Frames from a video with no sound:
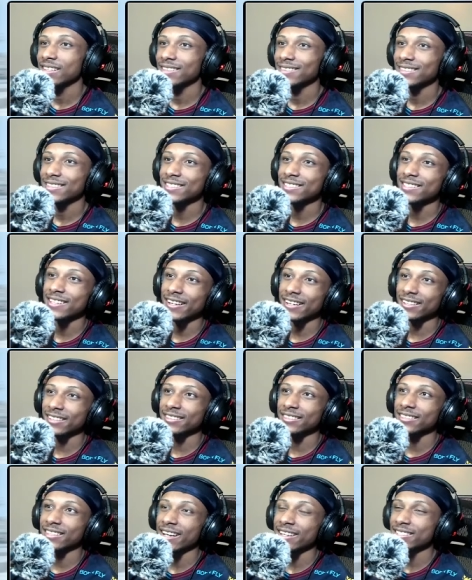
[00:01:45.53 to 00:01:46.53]
It's like a
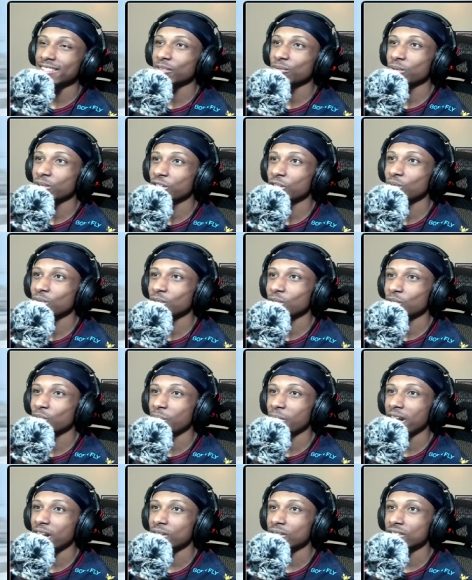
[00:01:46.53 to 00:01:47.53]
nice little cute little
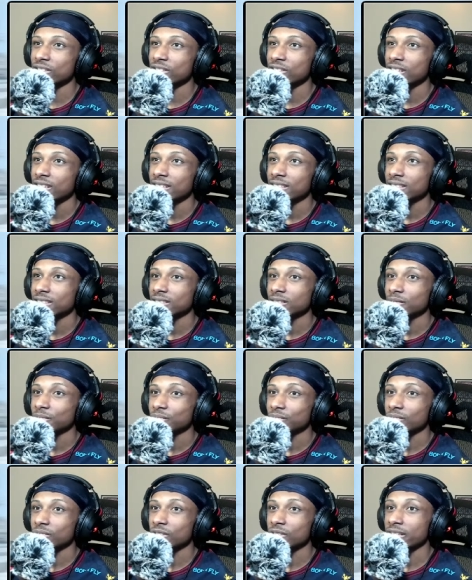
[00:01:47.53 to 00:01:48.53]
mouse.
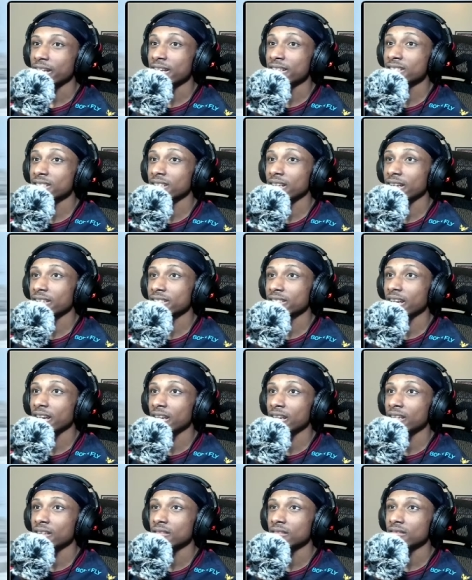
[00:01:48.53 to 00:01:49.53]
That's a nice
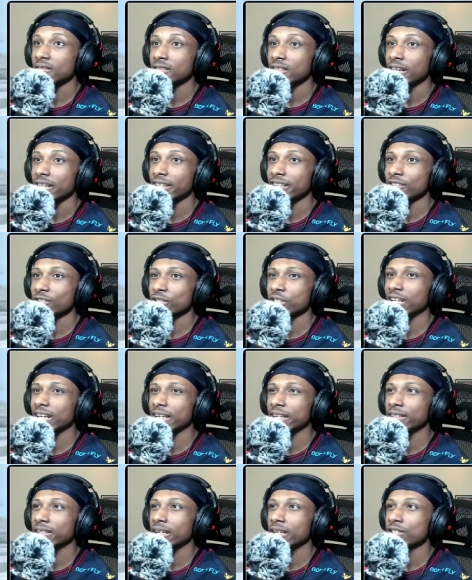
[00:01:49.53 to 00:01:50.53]
cave. I think those are
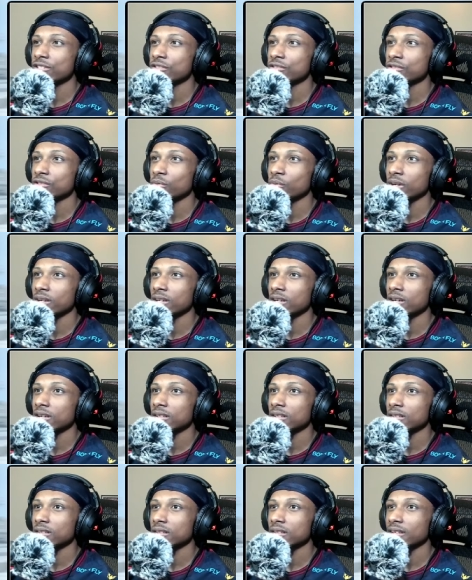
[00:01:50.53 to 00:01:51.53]
like glaciers or
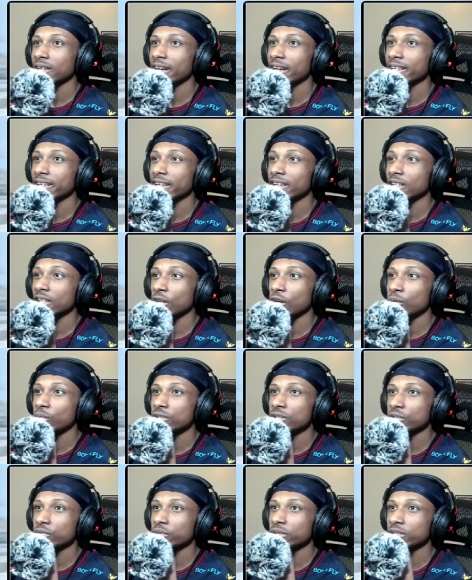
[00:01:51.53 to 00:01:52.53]
whatnot and they glow,
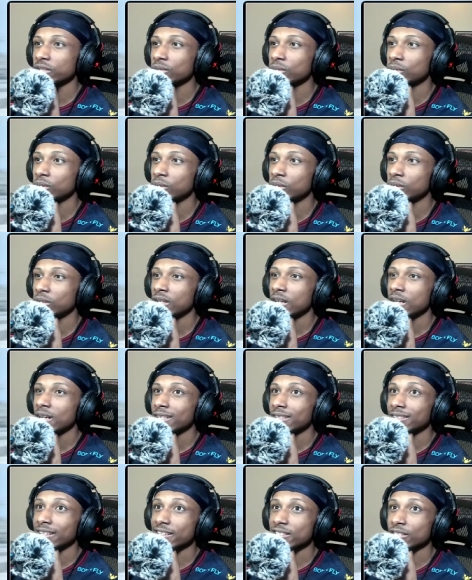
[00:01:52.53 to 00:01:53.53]
which is really cool.
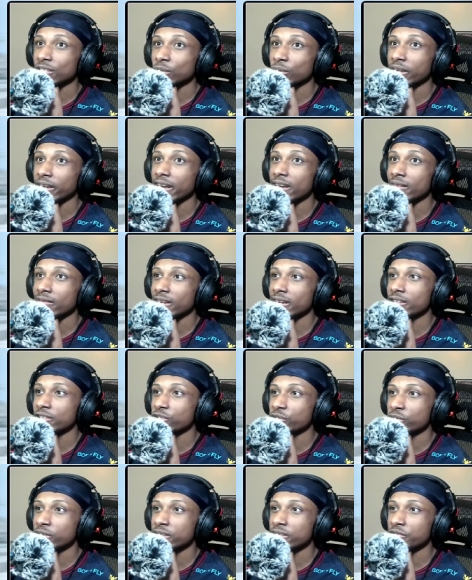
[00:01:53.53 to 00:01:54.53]
Nice little cave
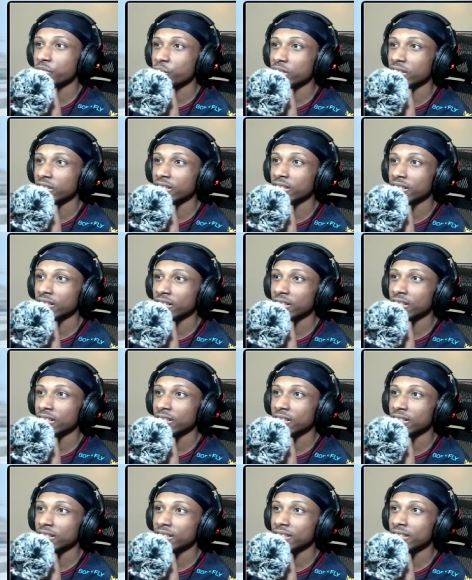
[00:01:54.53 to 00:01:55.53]
entrance with
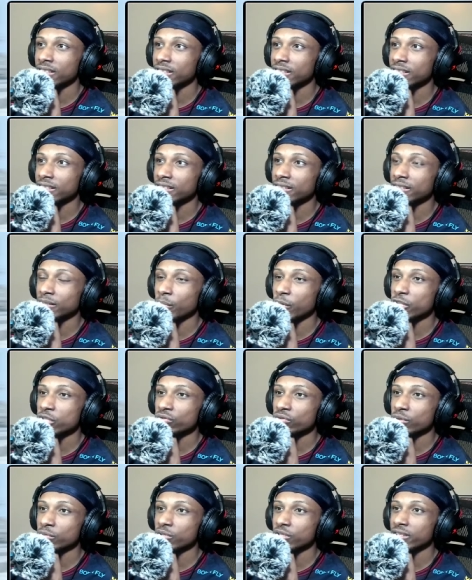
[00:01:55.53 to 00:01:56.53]
the the
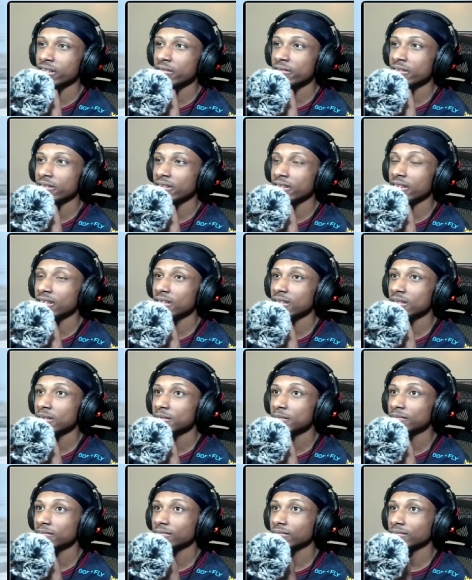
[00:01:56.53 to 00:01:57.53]
mushrooms and everything.
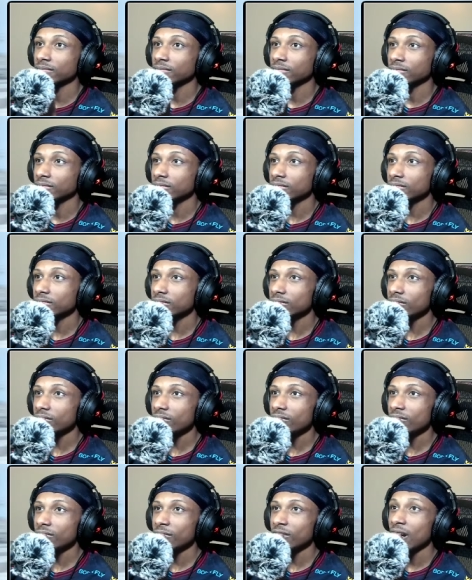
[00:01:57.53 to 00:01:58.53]

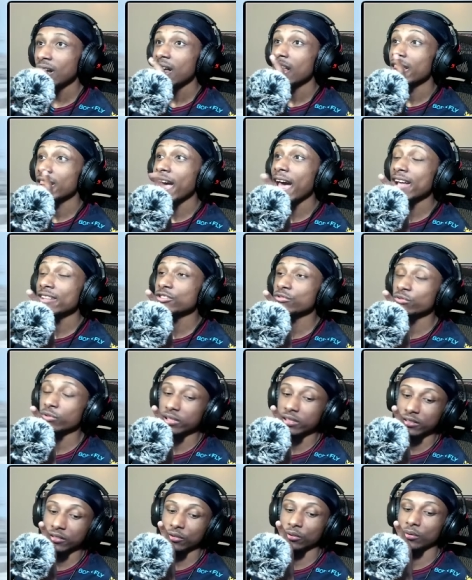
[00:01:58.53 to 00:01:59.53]
That's
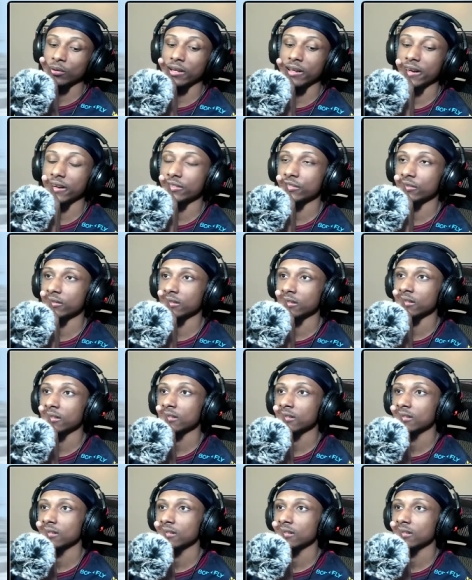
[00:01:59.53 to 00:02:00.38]
really cool, actually.